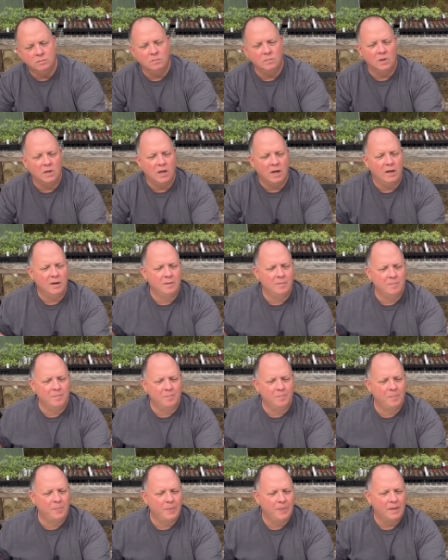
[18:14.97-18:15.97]
Okay,
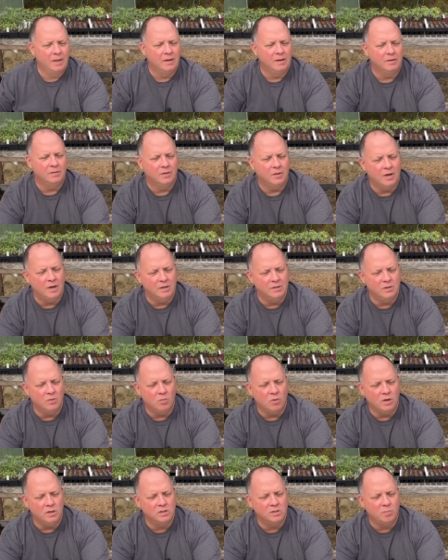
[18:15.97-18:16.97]
so there's the
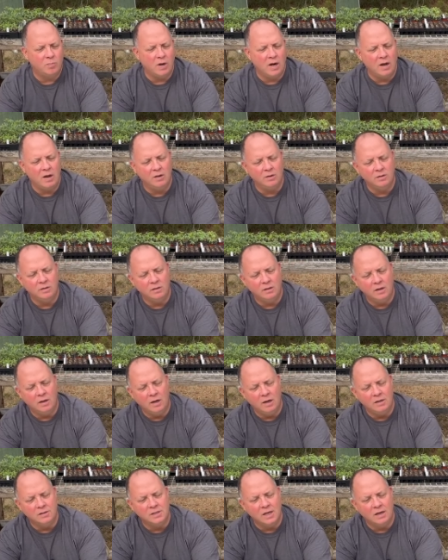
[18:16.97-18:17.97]
one sprout,
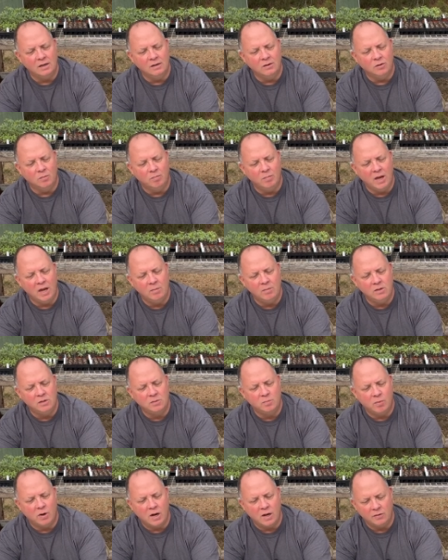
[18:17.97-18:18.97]
and there's that little baby
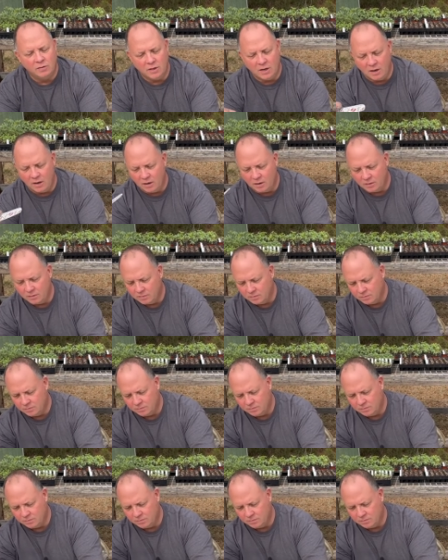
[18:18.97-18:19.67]
sprout there.